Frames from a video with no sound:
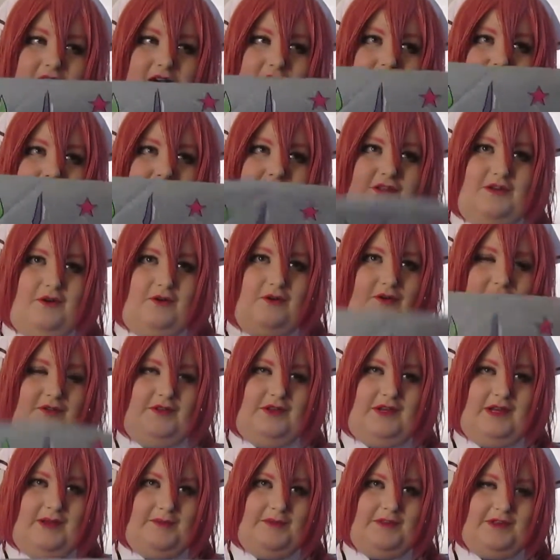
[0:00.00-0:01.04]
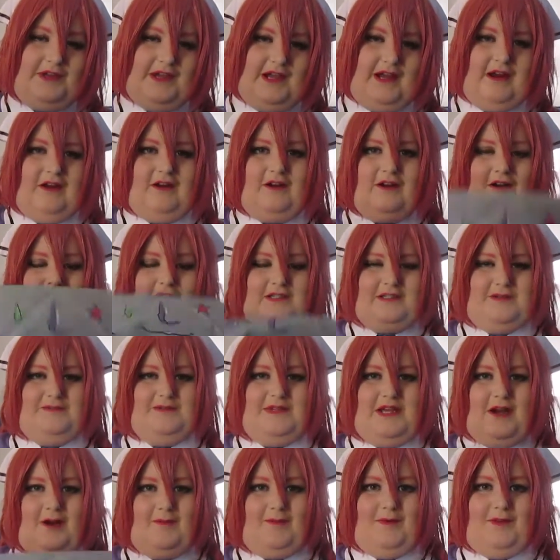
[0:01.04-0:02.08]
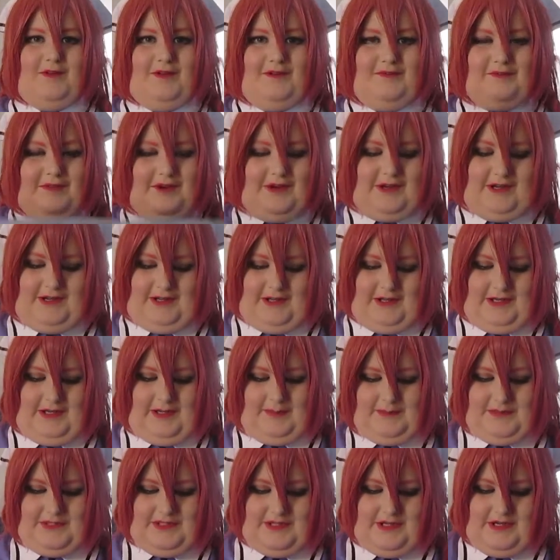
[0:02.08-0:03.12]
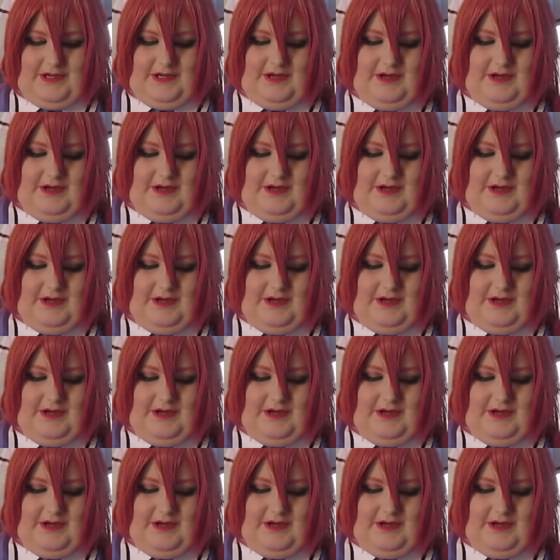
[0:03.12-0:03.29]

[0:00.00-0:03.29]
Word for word: I don't know the name of the character because I'm terrible at fucking names,